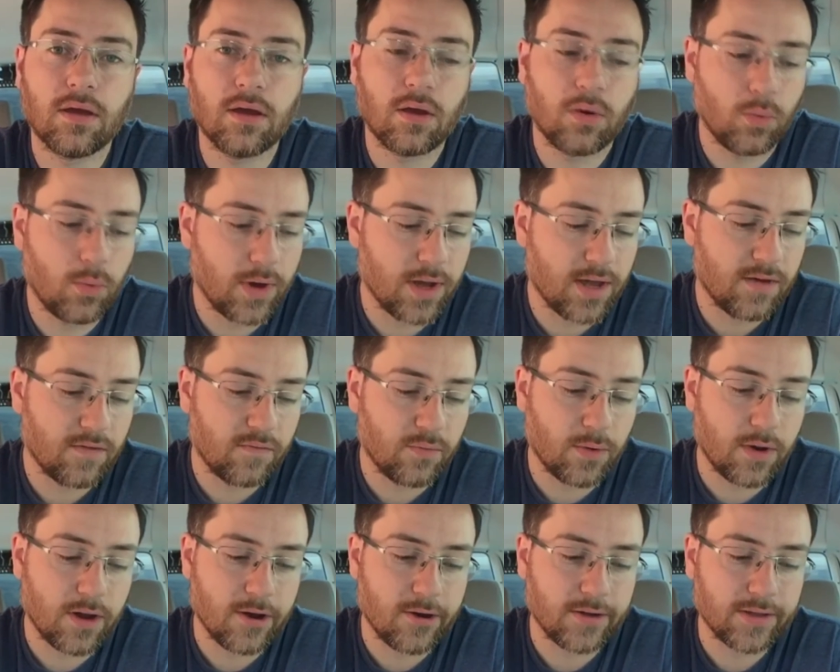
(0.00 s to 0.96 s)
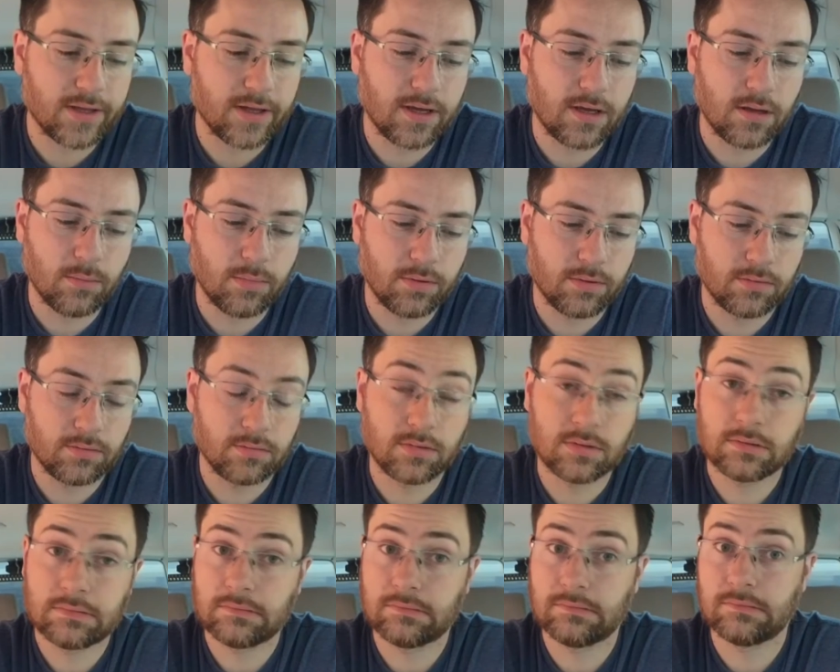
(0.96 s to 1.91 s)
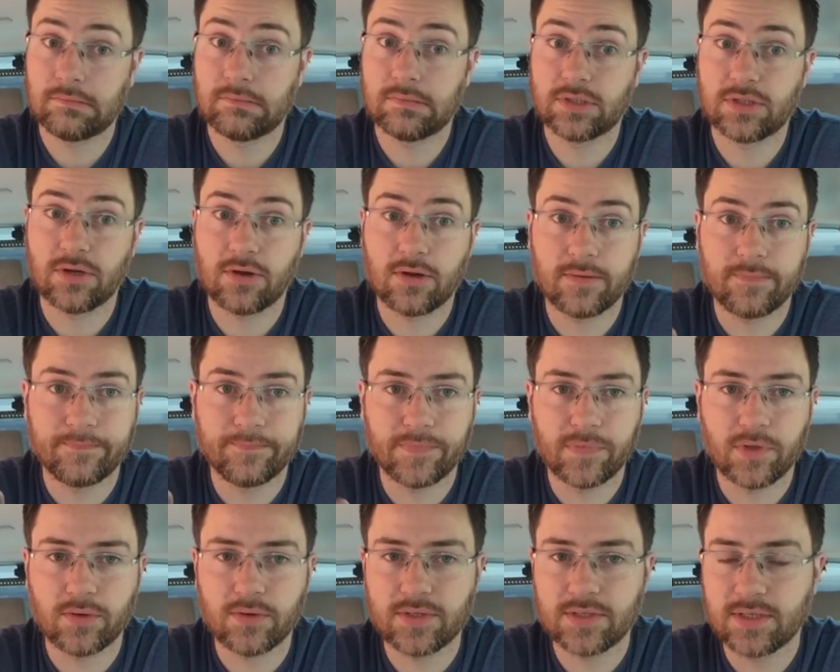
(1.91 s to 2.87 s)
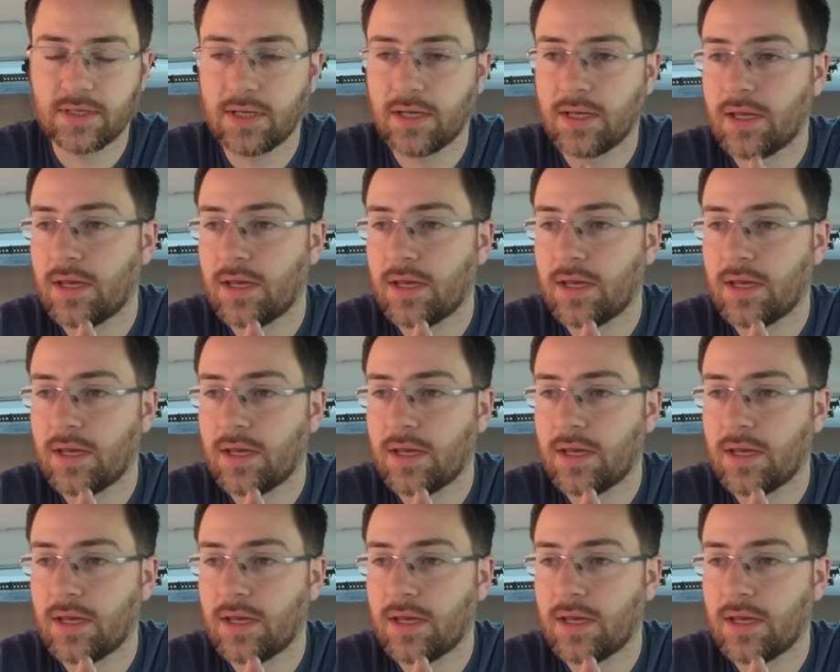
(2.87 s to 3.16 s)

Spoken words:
a way of wiring that up. Sorry, noise.